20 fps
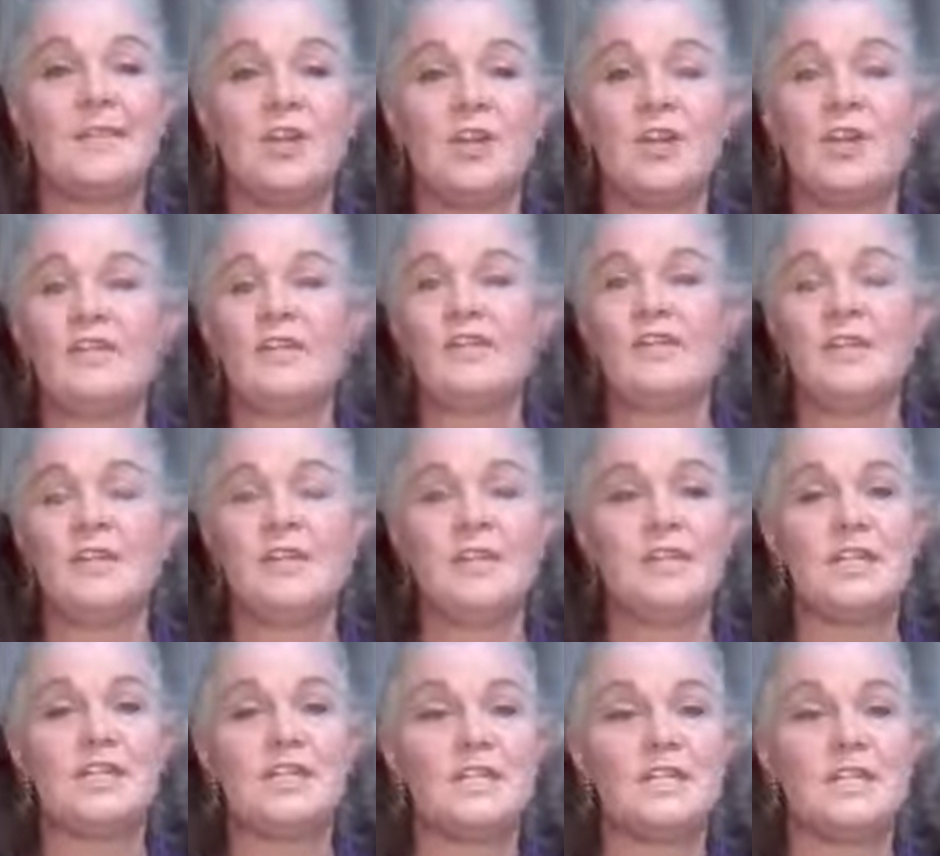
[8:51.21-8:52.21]
I don't feel
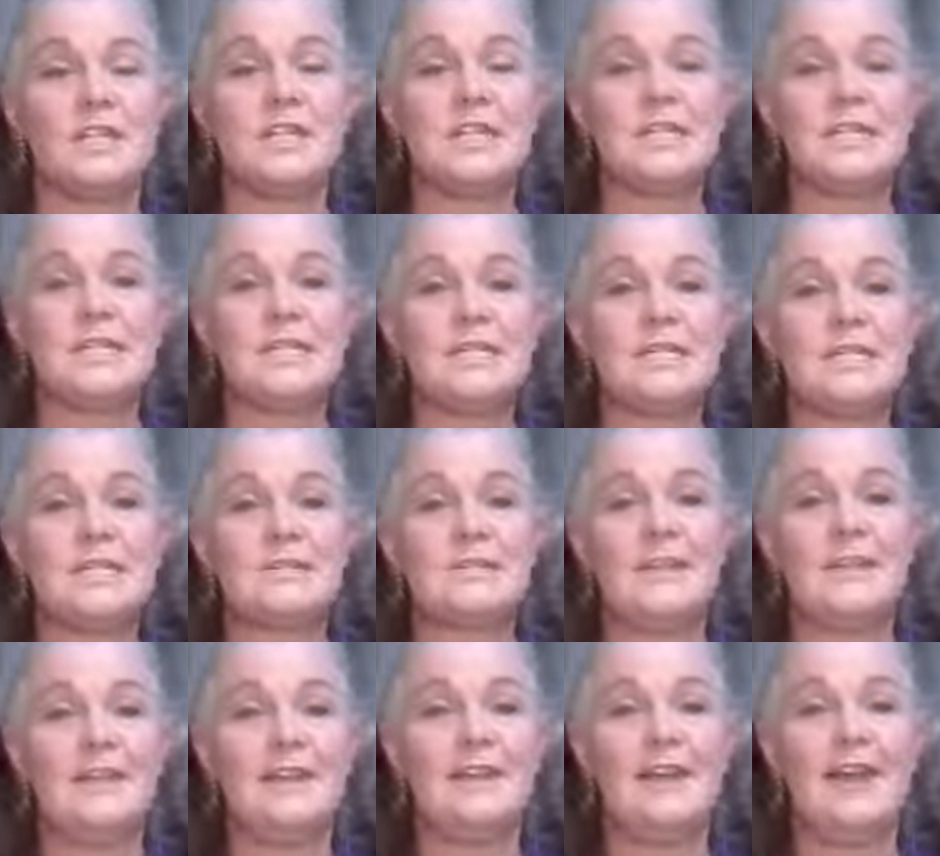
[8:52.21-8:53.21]
it's just going to
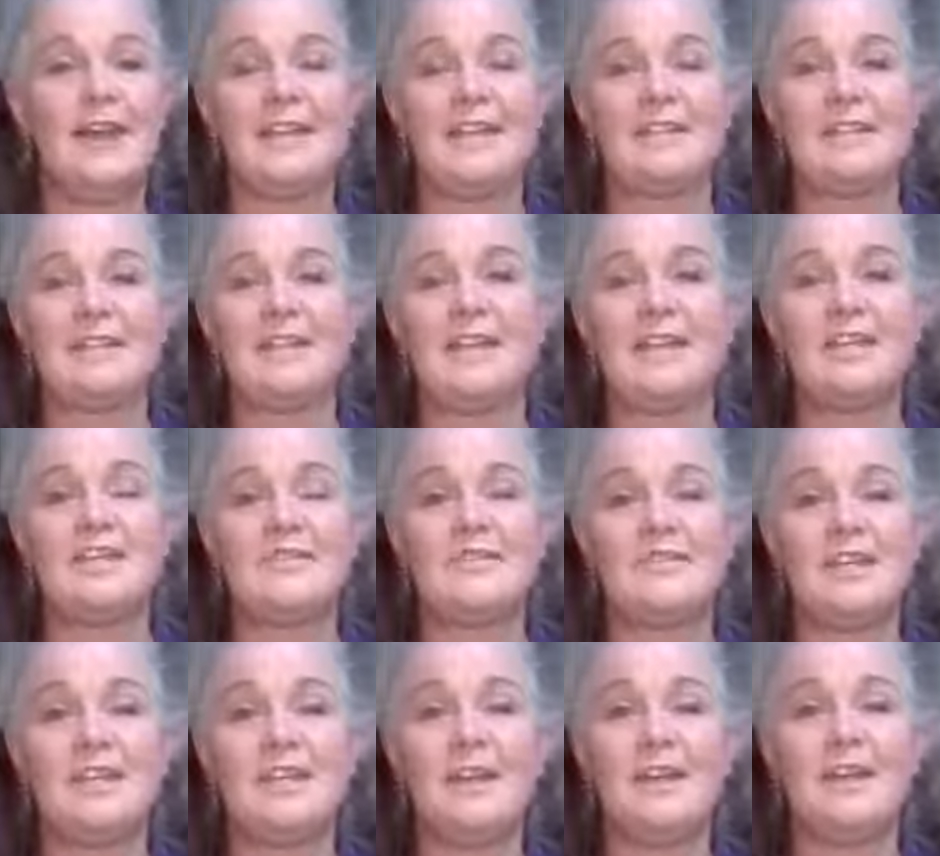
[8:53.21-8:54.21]
disappear at the end of
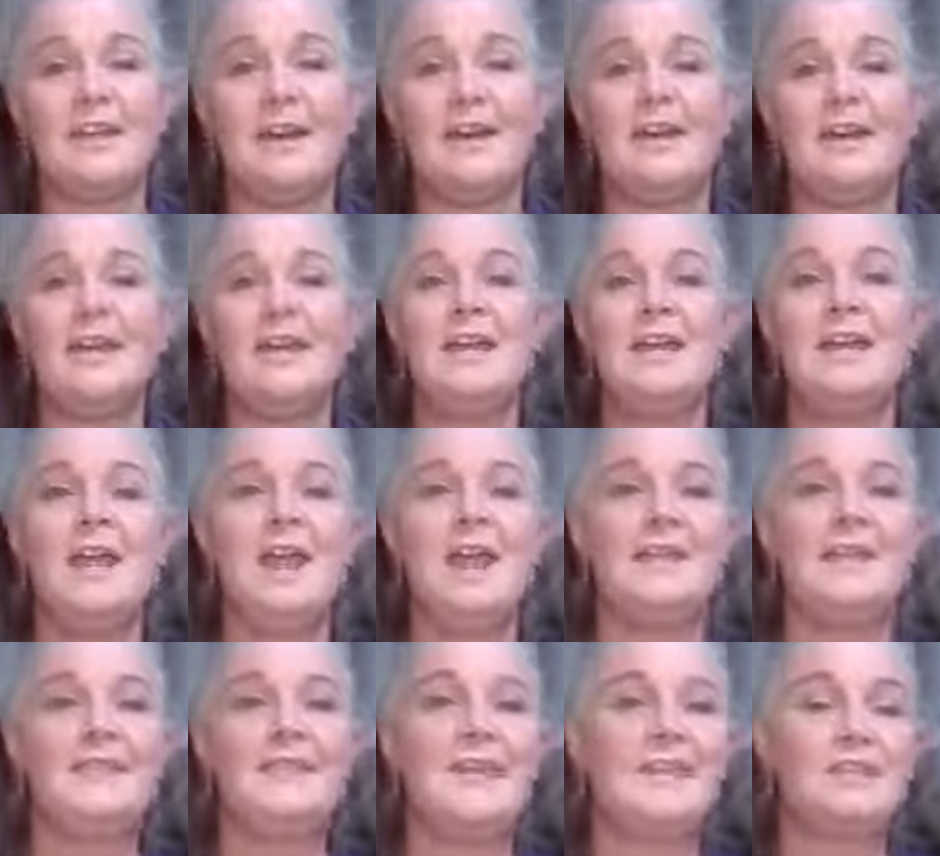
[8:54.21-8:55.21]
the year
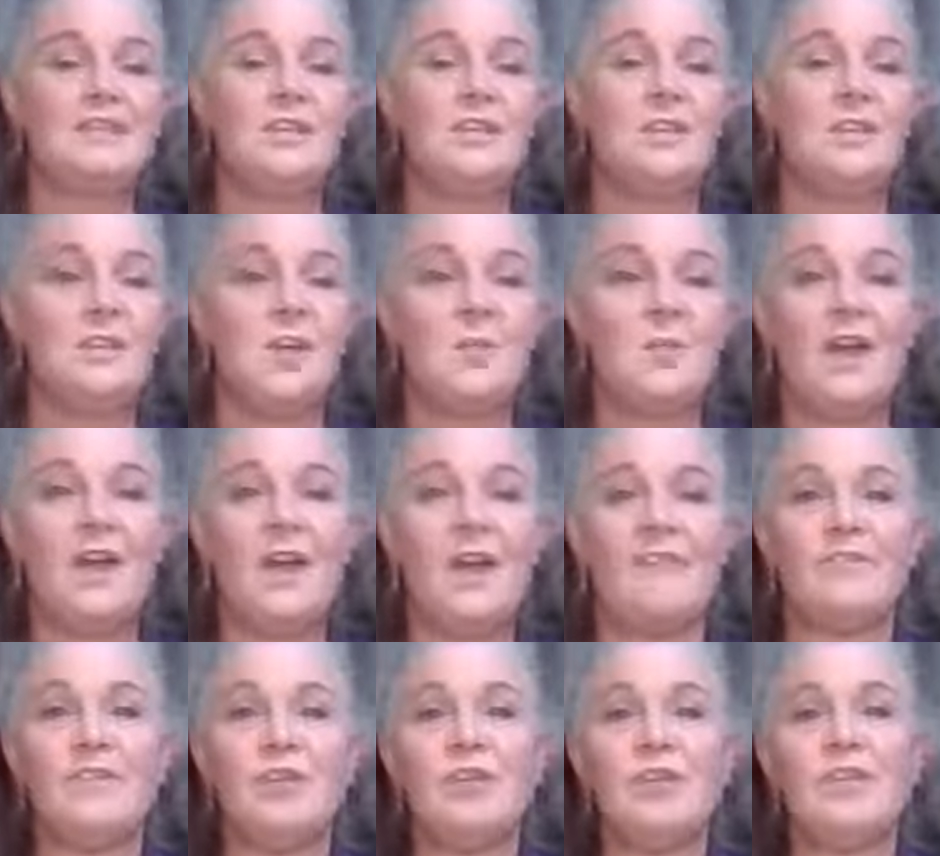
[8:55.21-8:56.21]
and that we
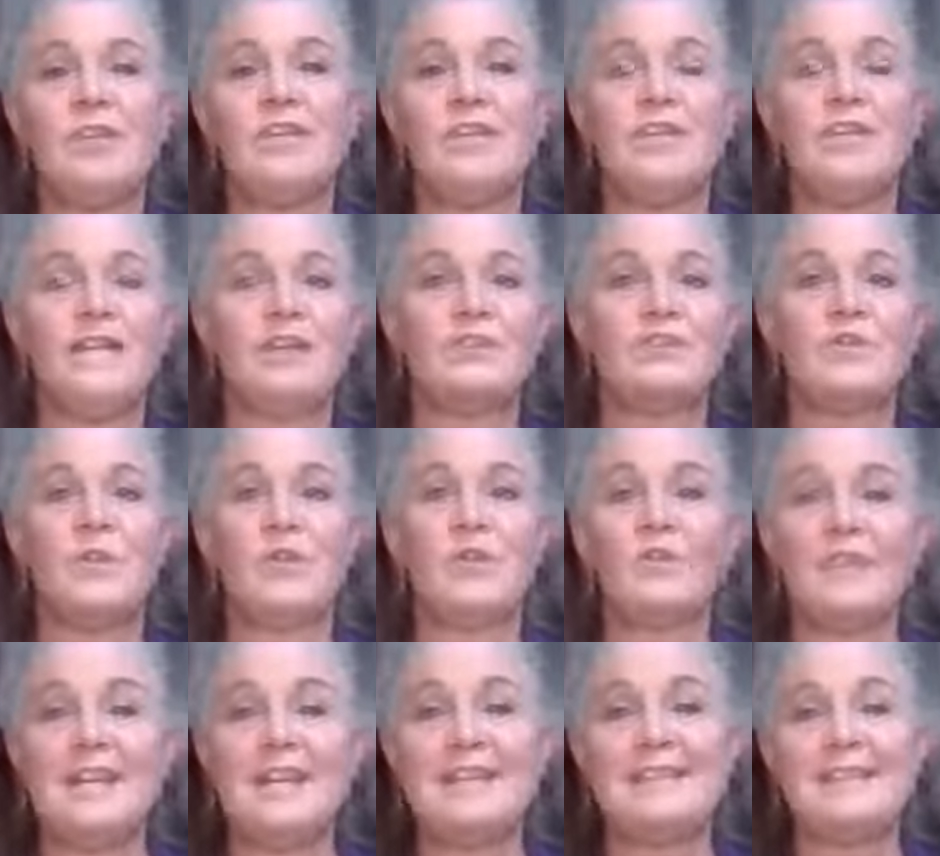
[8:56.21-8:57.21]
have a new year that's all
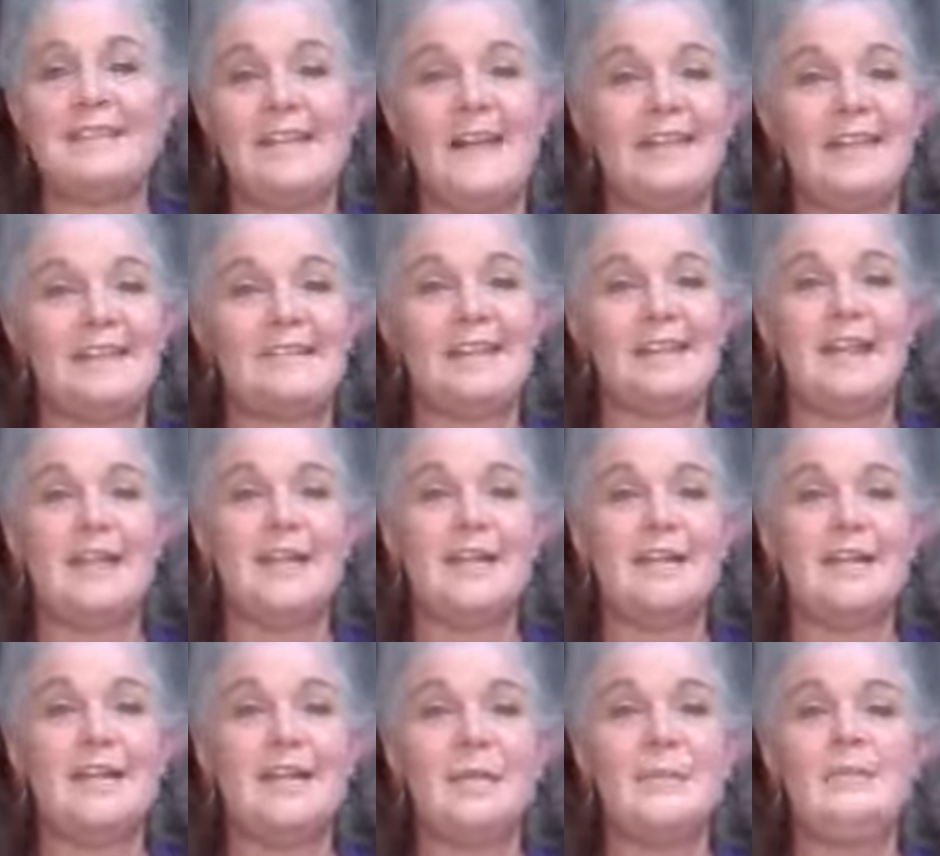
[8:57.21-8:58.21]
reset
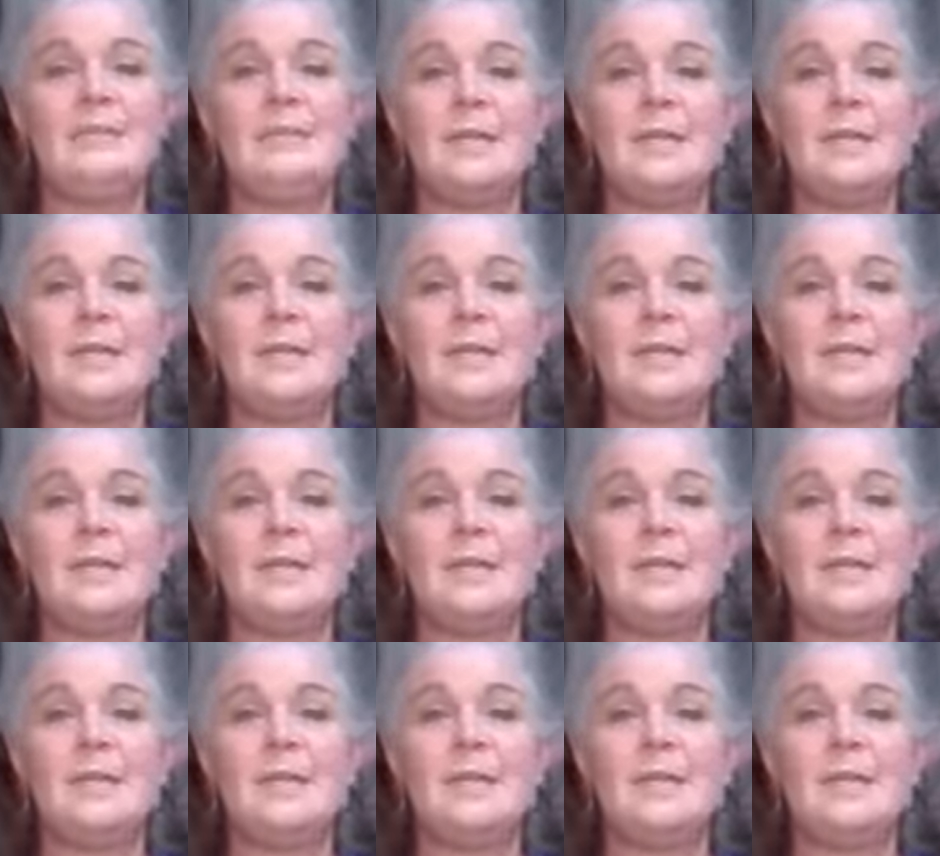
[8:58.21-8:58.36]
either.